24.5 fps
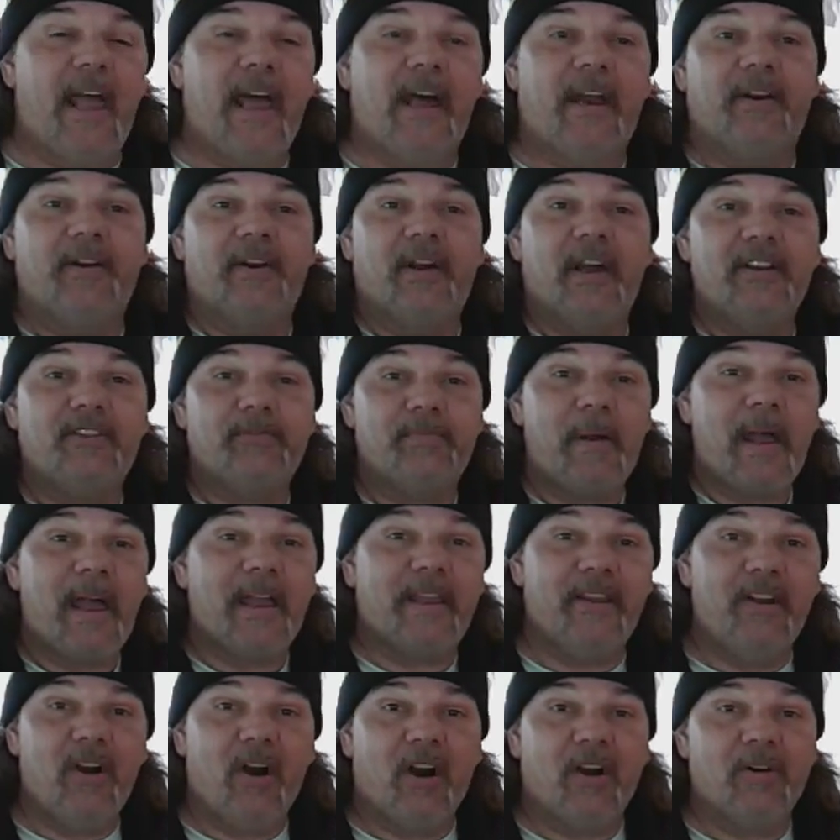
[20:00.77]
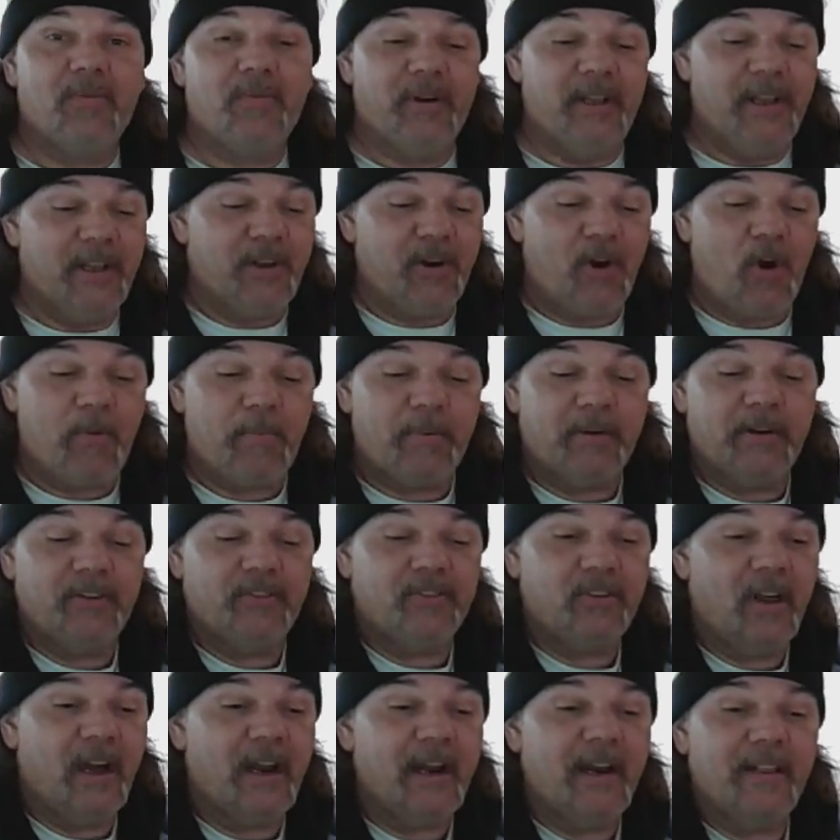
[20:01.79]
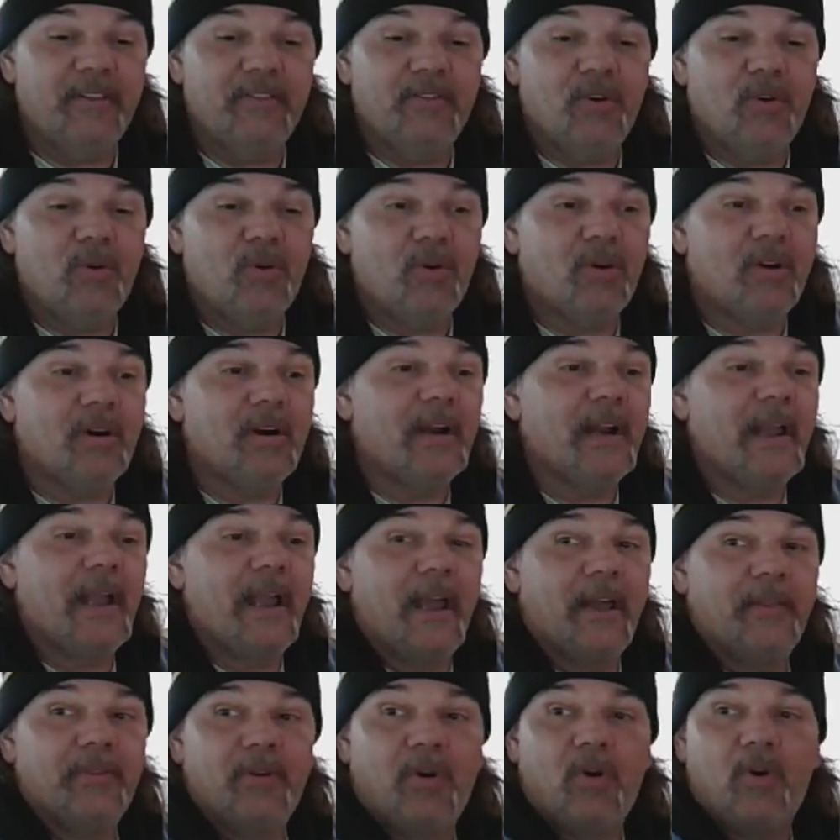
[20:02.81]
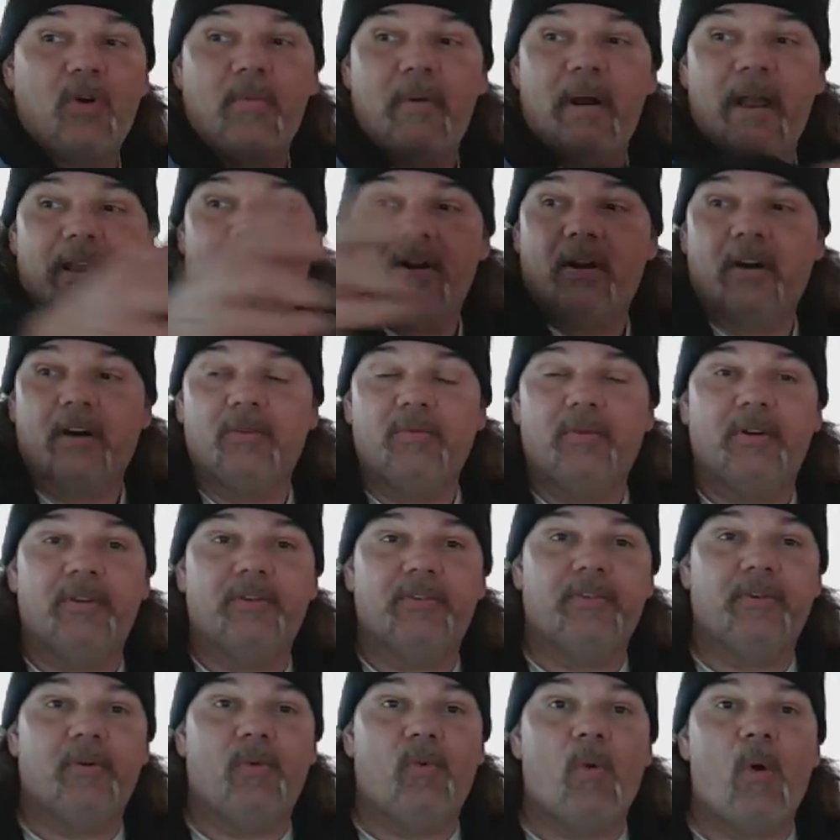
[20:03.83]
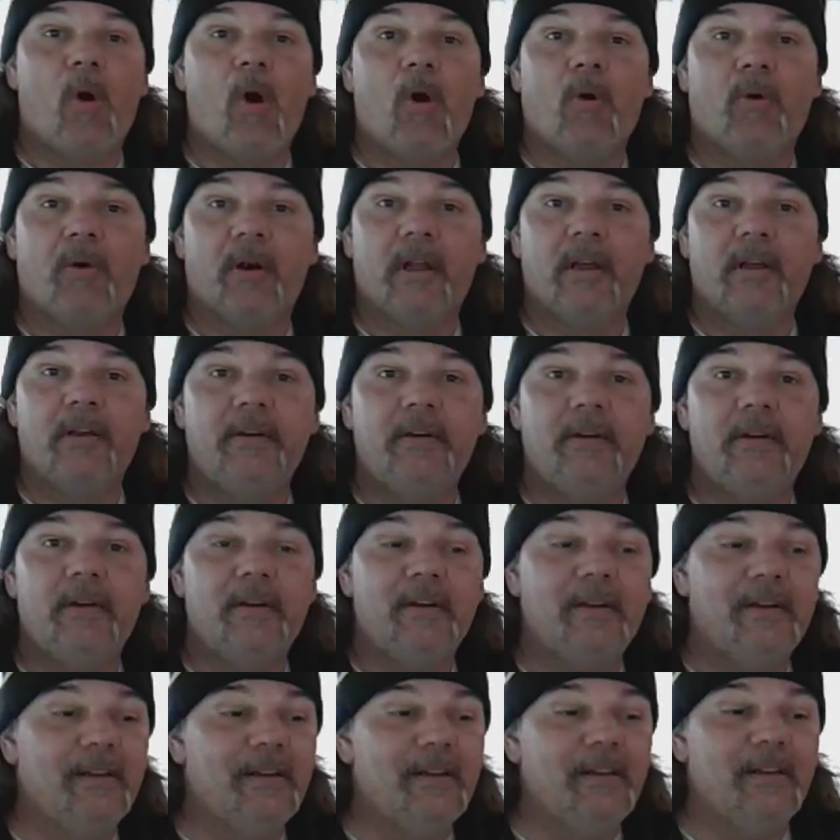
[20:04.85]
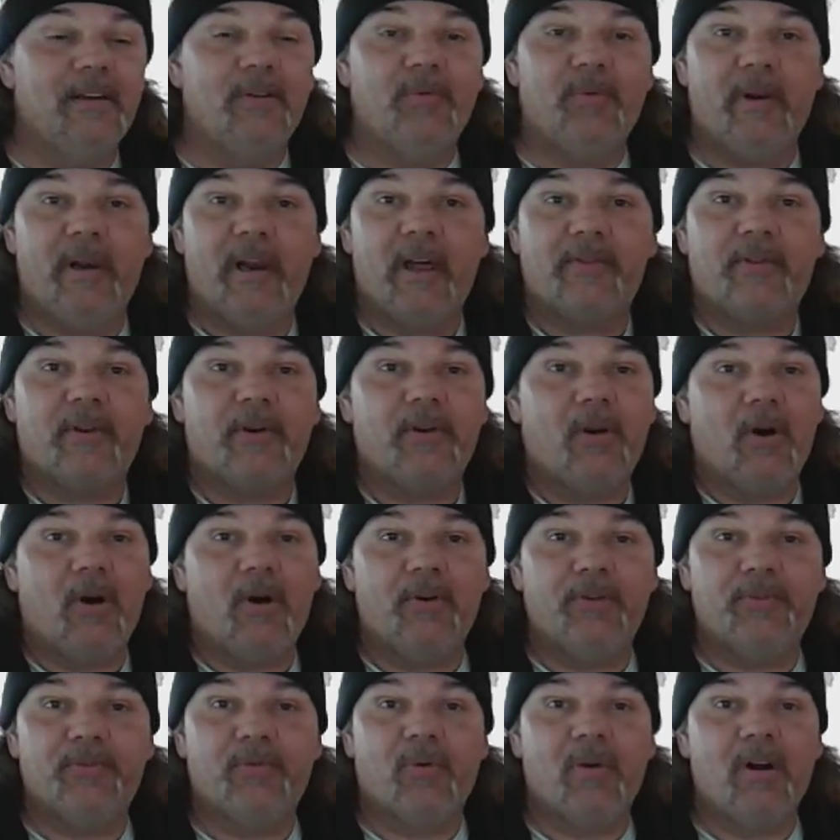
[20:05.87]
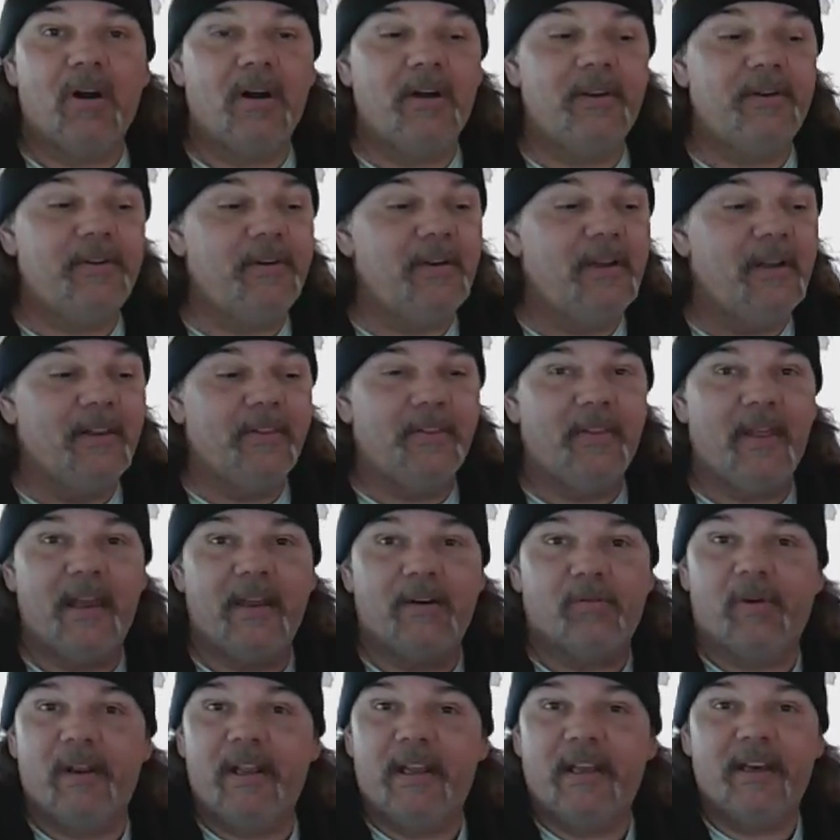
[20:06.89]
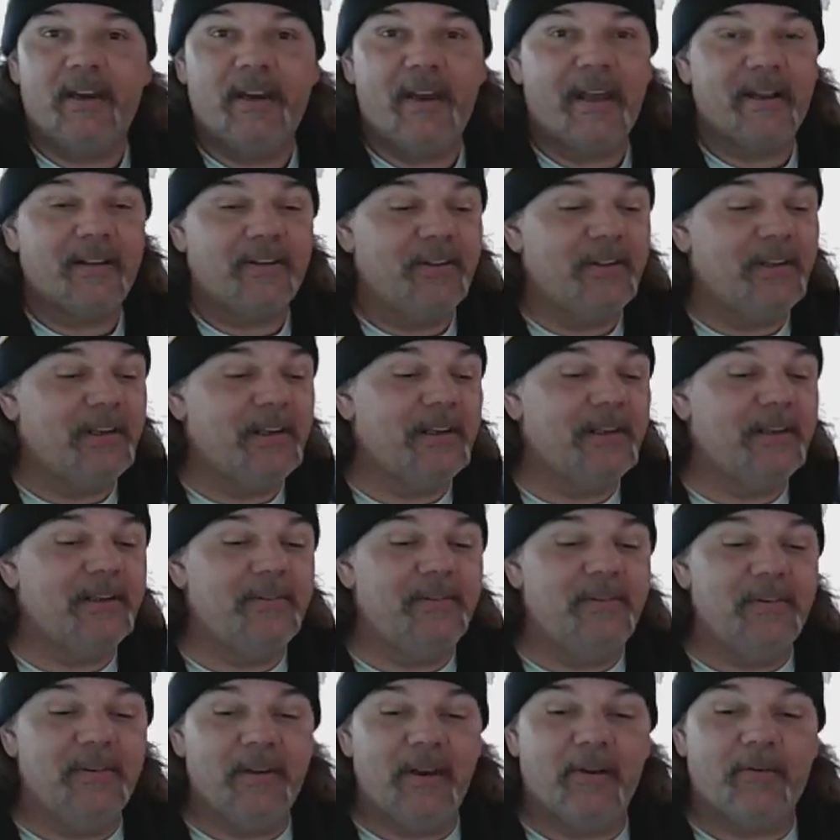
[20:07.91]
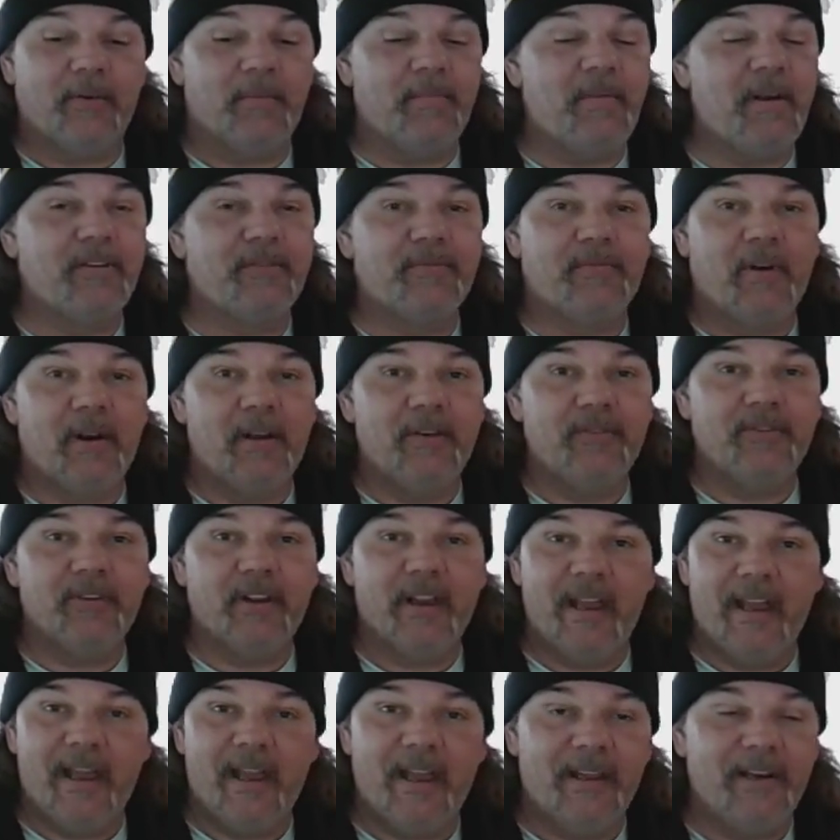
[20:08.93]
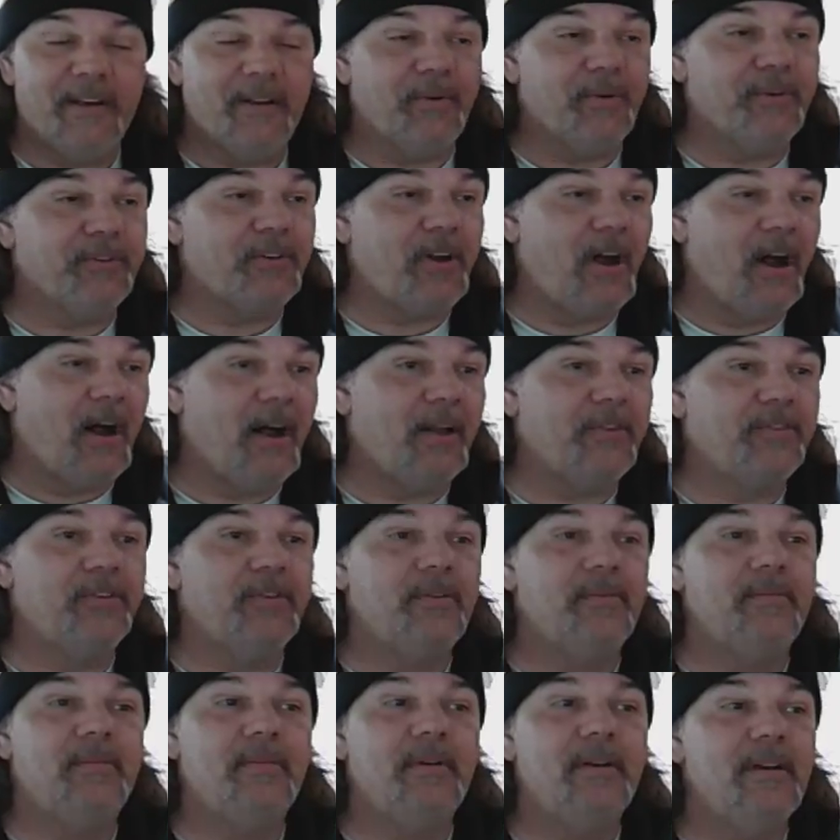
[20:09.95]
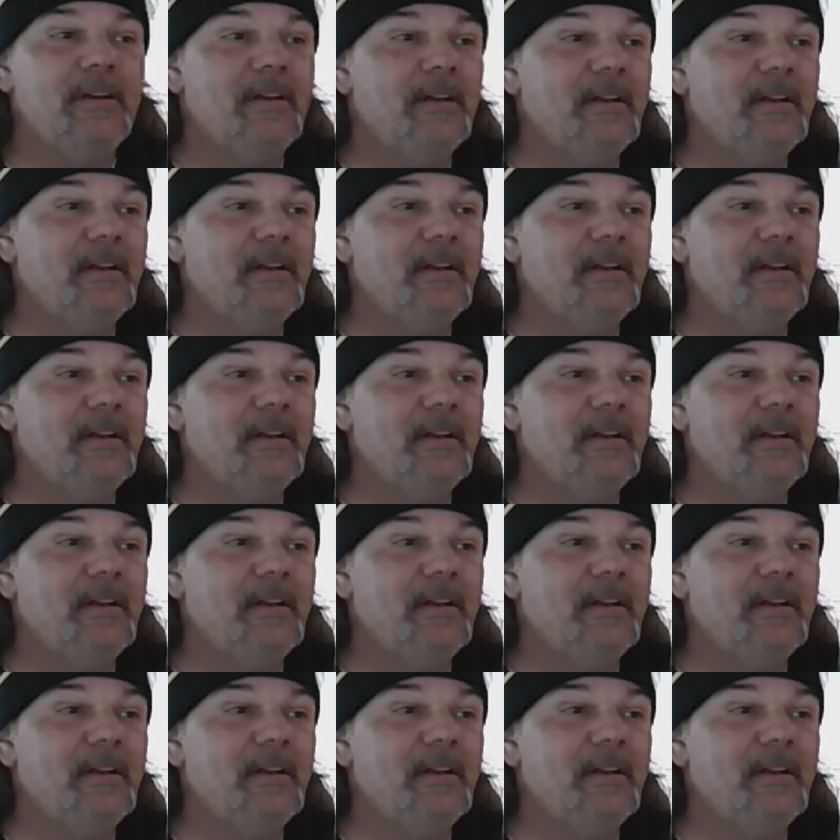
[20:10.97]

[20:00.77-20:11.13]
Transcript: had a nice backyard where you could open the sliding door, and the whole backyard was walled in. We let the dogs run. They reconnected. They were best friends again. It was awesome.